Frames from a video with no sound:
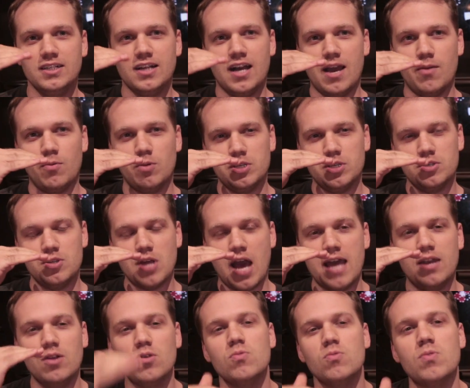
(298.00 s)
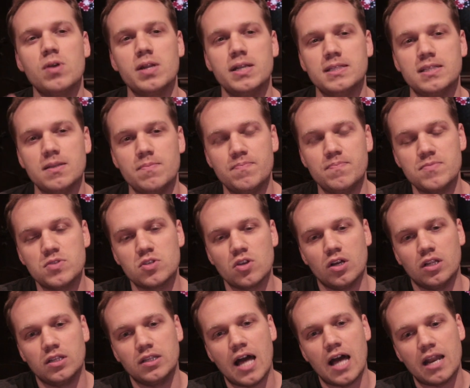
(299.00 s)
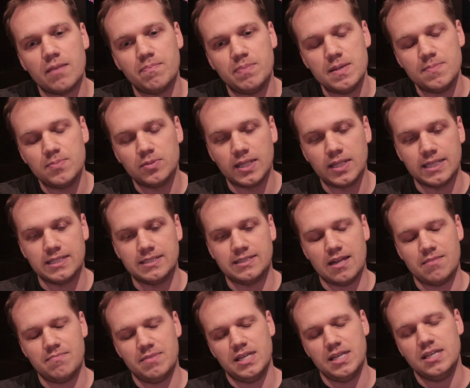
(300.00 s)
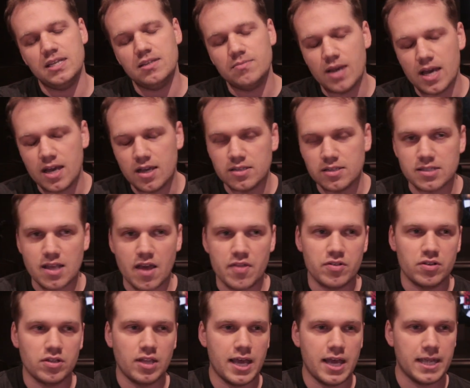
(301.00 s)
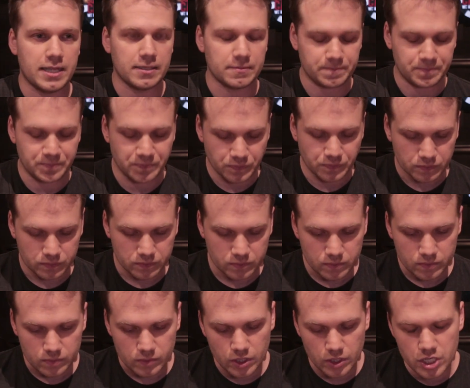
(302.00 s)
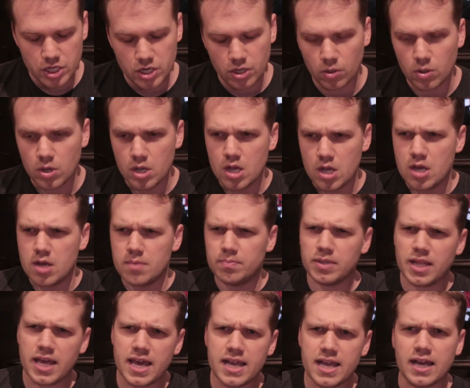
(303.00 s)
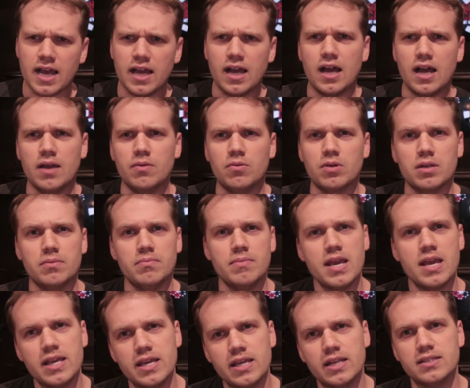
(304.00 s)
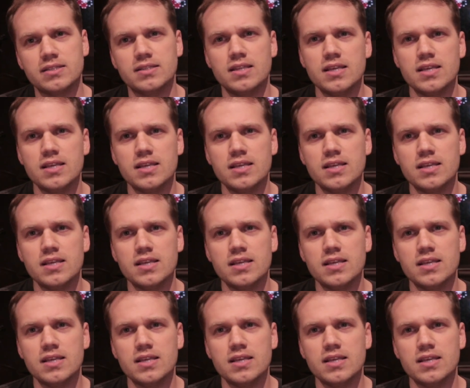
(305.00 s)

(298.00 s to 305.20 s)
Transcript: I don't want it to. So a lot of people like send me emails and they're like, you know, Blake, I want to make it as